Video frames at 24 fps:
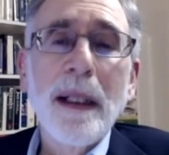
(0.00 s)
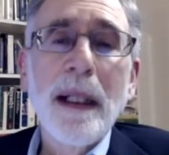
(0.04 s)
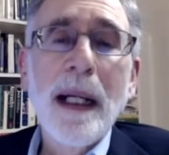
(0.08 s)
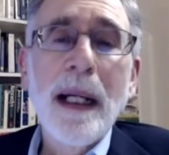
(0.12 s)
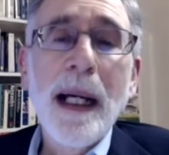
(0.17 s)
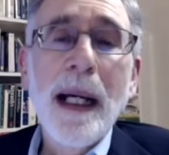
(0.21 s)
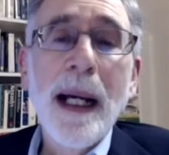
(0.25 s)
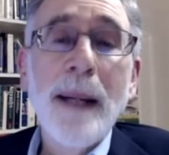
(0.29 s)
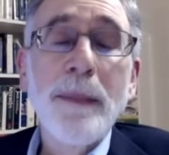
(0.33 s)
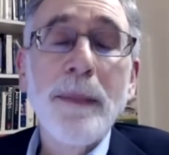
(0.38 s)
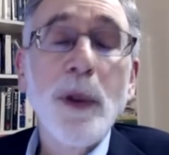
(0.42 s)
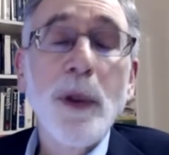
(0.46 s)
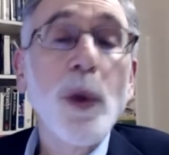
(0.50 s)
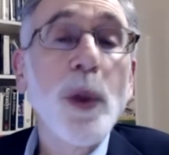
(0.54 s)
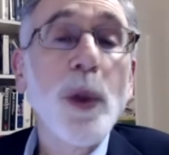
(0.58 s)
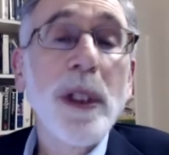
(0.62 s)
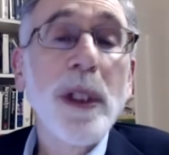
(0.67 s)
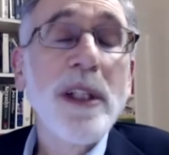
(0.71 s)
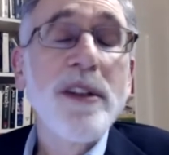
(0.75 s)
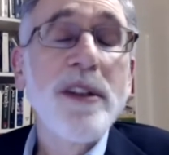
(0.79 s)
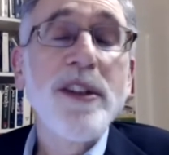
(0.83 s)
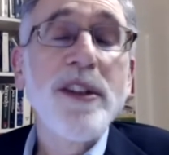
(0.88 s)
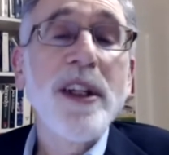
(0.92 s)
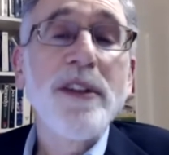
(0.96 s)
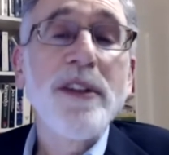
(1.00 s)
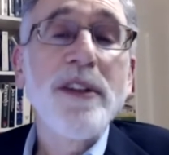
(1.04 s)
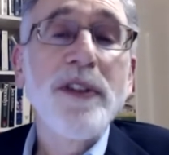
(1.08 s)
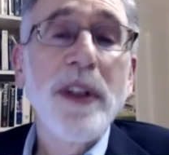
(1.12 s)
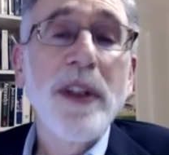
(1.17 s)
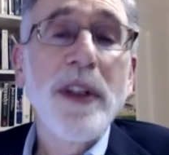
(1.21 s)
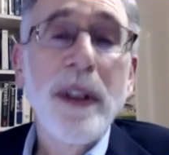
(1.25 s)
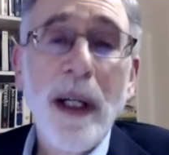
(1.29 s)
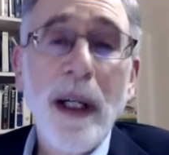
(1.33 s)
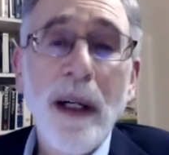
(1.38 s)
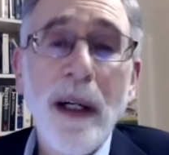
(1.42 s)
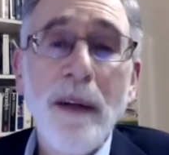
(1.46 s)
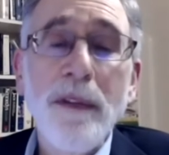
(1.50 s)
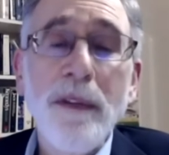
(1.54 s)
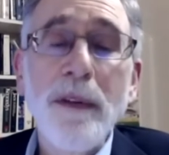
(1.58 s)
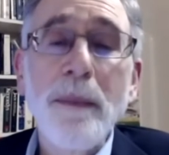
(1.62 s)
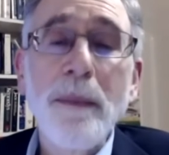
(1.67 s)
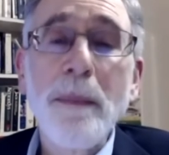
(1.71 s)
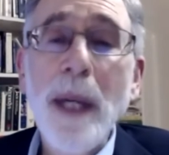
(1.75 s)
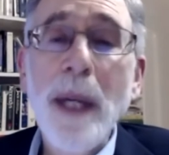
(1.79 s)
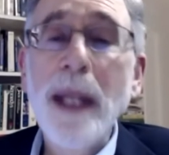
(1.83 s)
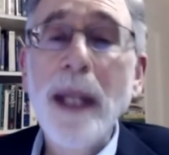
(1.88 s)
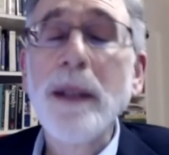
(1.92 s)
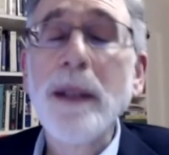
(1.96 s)
um, who consisted of
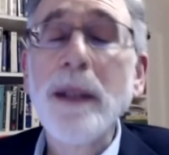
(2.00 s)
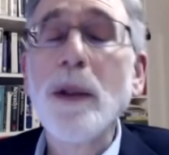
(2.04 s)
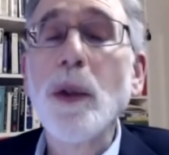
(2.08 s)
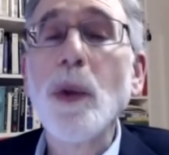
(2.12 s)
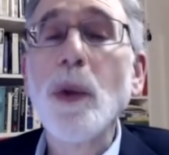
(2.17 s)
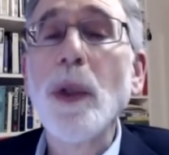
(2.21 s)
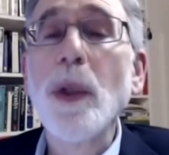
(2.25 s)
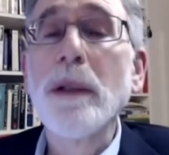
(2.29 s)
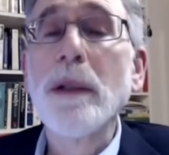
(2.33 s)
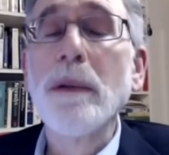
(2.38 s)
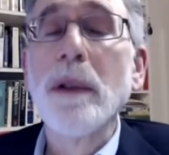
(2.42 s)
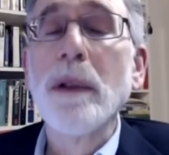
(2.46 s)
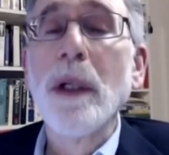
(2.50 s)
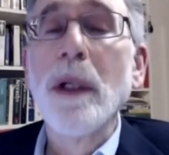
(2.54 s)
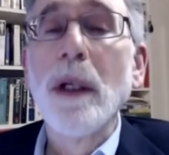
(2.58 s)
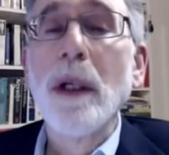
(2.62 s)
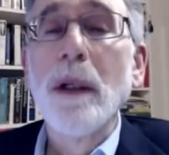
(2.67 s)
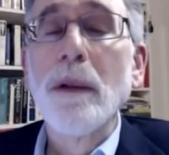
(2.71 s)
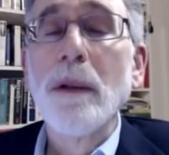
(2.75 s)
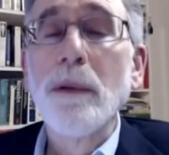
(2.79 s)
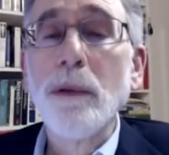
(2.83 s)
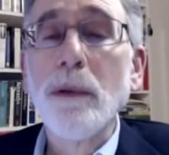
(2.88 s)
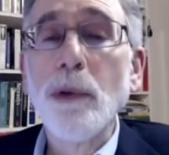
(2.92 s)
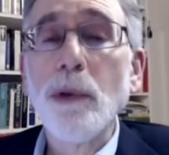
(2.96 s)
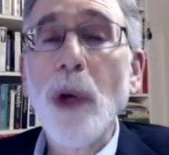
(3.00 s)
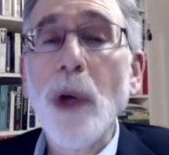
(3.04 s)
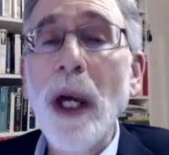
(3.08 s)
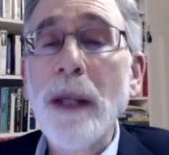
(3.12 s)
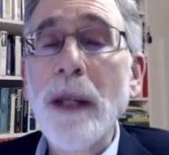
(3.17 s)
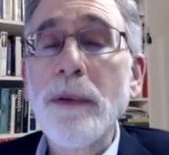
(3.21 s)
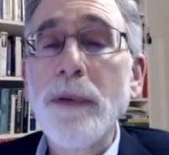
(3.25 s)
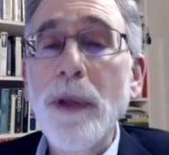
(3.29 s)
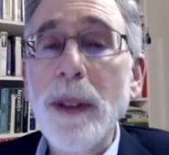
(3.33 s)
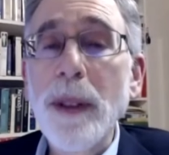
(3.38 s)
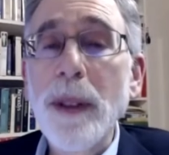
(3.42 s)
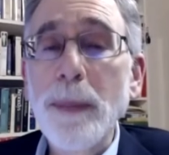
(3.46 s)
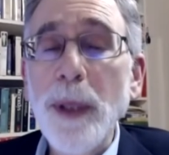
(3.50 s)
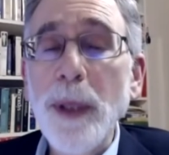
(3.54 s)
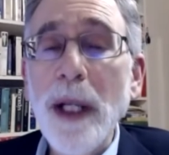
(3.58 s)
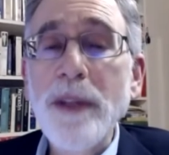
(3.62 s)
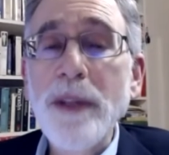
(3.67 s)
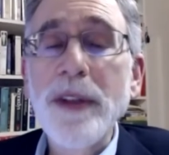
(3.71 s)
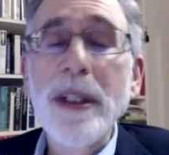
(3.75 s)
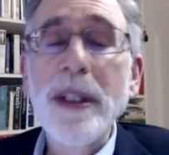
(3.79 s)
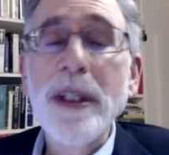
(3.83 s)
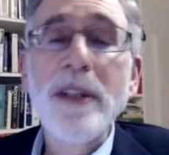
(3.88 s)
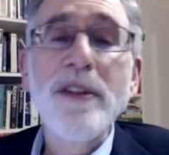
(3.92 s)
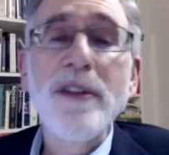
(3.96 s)
men who had run for the
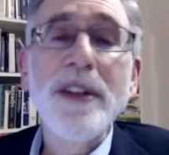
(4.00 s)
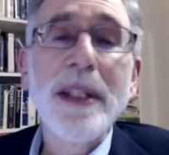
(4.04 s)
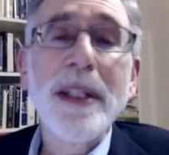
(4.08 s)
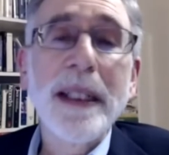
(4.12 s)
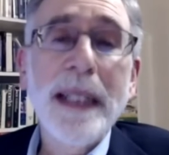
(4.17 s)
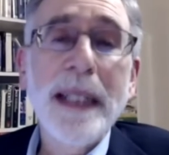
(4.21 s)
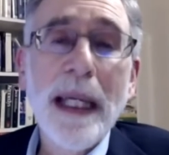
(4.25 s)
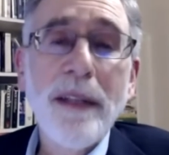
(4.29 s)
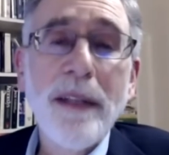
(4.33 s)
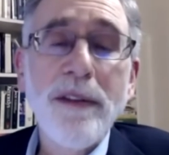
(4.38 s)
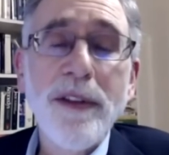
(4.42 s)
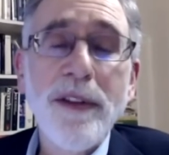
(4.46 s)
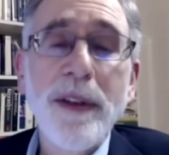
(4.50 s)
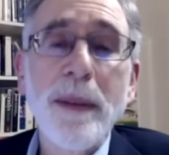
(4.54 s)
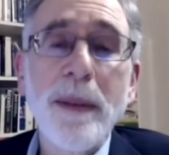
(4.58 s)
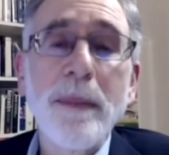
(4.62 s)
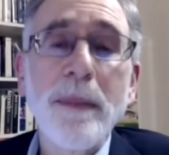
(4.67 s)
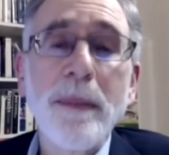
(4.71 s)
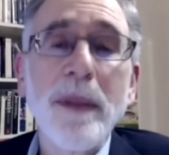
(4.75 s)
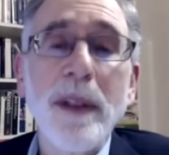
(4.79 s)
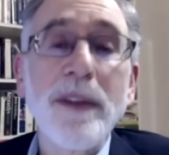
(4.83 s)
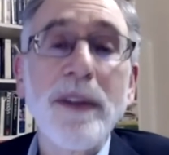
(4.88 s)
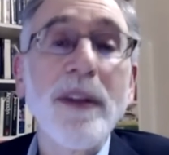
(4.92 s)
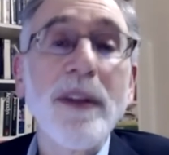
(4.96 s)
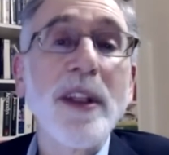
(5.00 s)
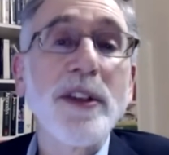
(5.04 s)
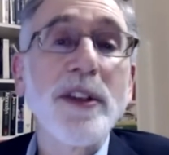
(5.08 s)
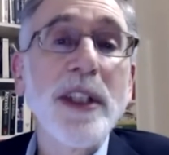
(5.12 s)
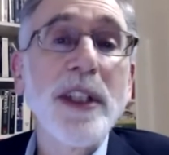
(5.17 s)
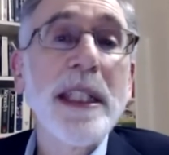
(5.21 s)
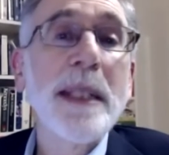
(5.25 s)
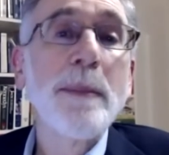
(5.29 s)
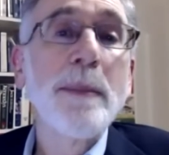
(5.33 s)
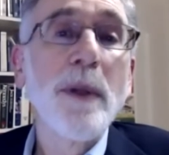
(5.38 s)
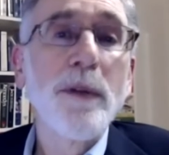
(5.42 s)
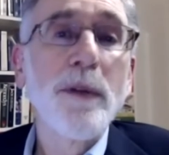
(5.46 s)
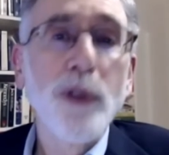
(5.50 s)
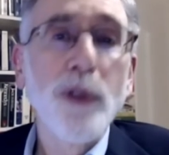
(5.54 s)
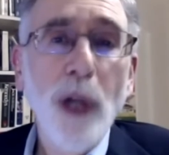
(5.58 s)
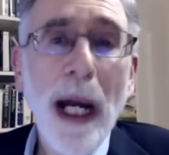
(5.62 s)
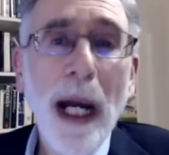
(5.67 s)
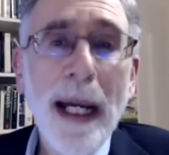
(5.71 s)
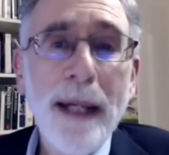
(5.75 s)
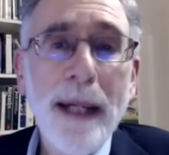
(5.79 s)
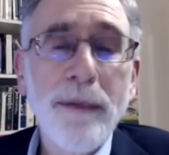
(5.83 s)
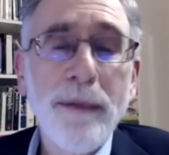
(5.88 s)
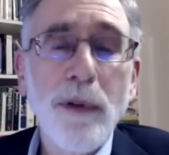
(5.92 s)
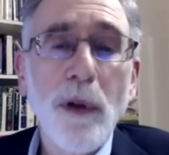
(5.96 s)
presidency against him, the, the team of
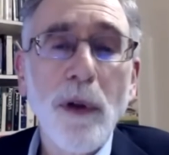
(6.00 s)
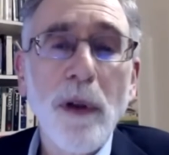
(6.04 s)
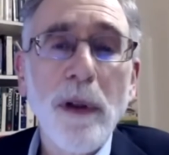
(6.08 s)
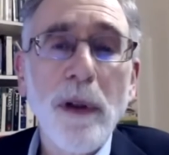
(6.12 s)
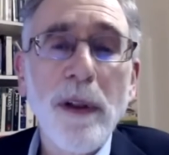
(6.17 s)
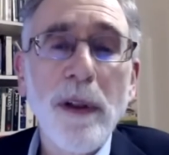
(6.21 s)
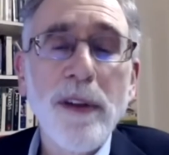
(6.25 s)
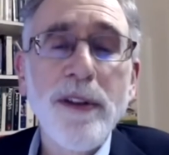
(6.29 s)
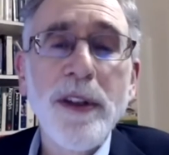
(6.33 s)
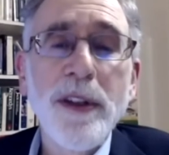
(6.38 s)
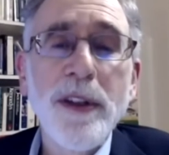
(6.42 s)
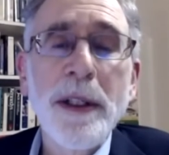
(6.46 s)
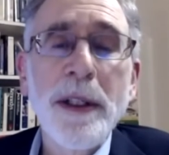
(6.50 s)
rivals.